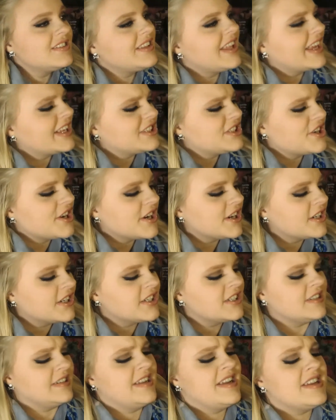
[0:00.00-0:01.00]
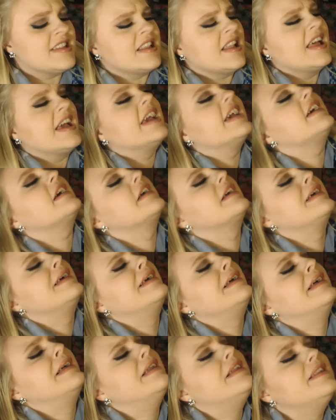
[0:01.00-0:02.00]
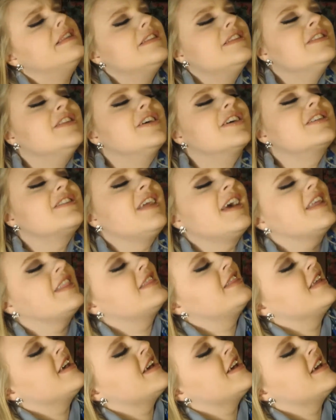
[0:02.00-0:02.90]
like turn and like look like